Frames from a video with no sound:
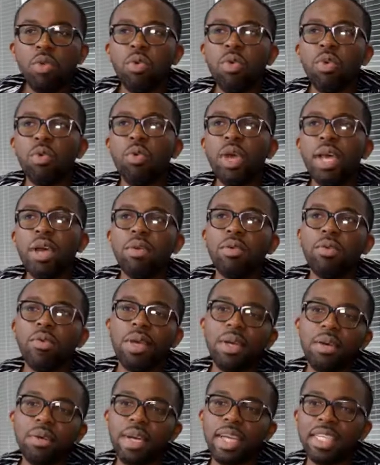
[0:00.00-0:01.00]

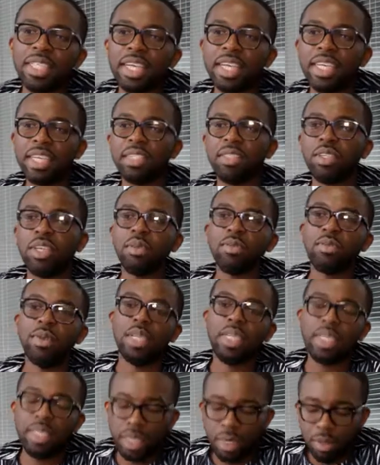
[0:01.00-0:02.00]
Well, as I,
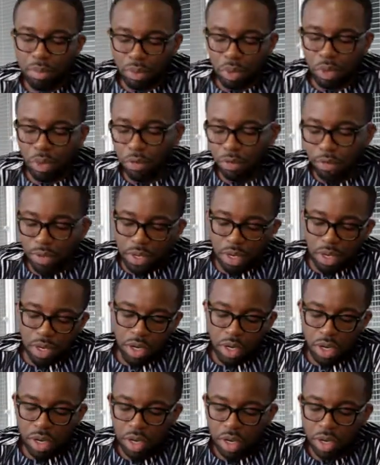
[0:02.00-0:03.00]
in terms of
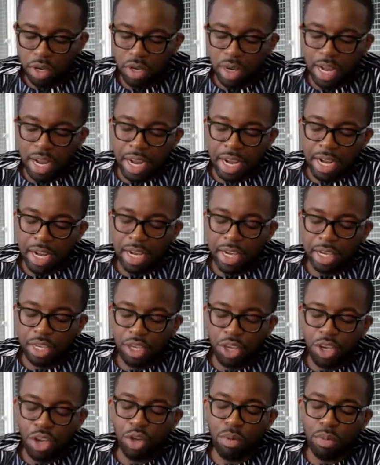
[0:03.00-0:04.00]
the
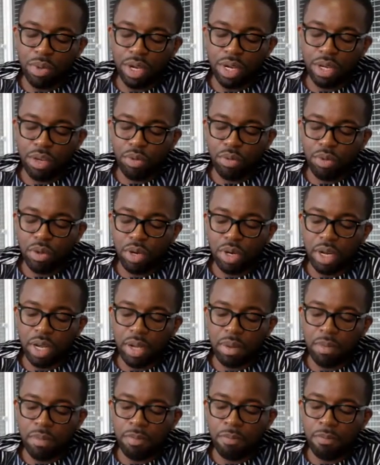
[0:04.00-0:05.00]
human,
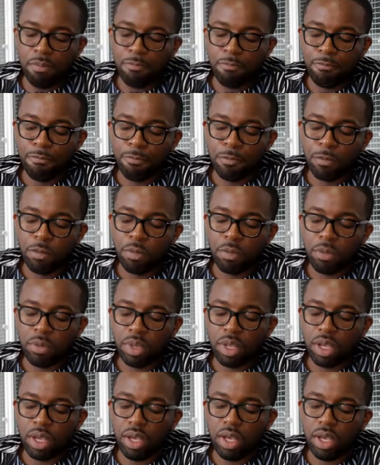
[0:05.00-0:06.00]

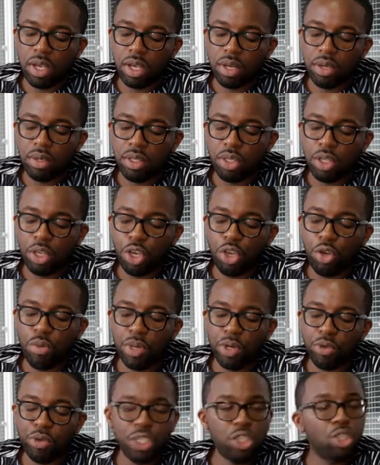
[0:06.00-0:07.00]
the
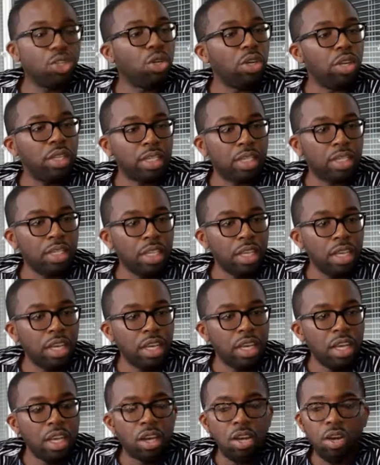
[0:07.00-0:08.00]
human resource,
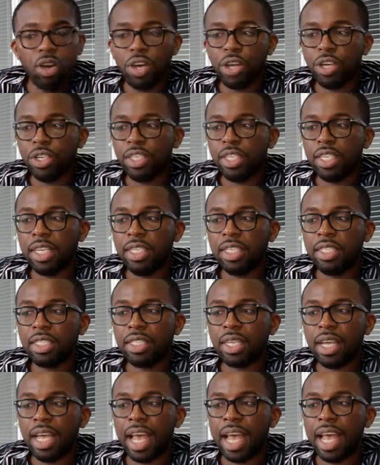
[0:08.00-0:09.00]
Oyo
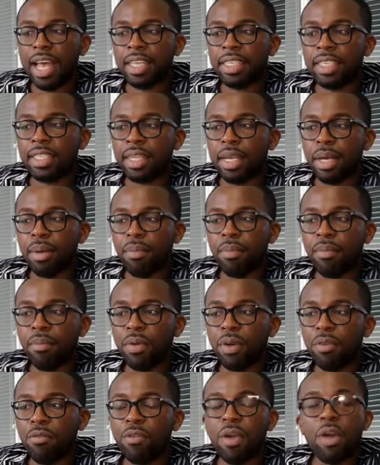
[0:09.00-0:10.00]
State has
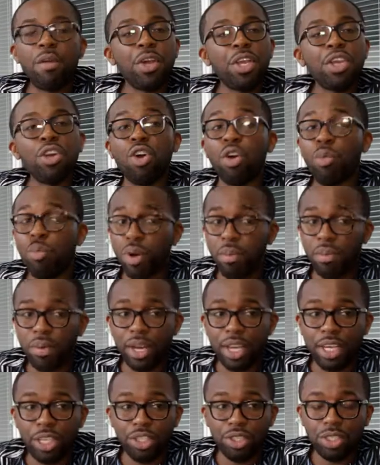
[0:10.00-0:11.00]
a very young
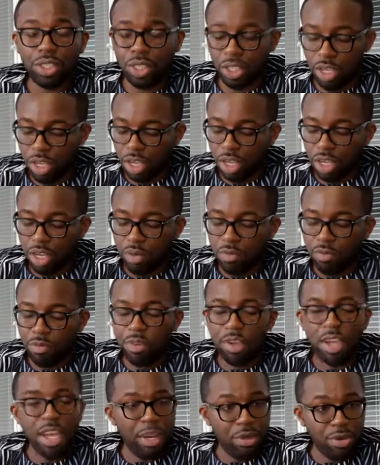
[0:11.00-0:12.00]
population,
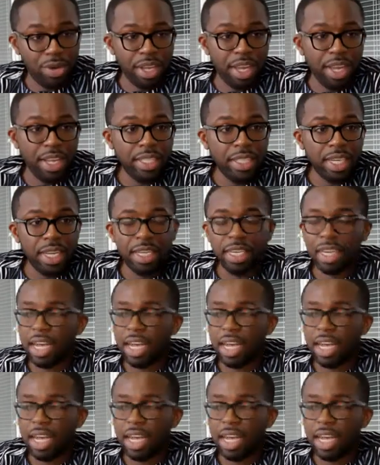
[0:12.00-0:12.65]
educated.